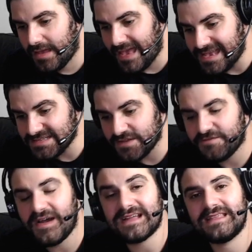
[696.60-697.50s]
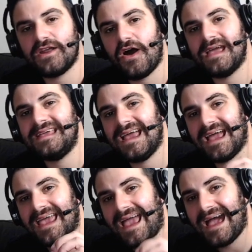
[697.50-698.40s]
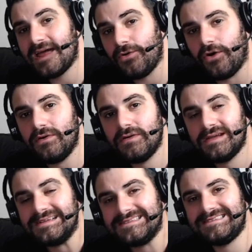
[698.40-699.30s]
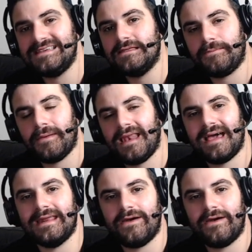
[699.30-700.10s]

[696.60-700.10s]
It's the fact that I cannot see the plan.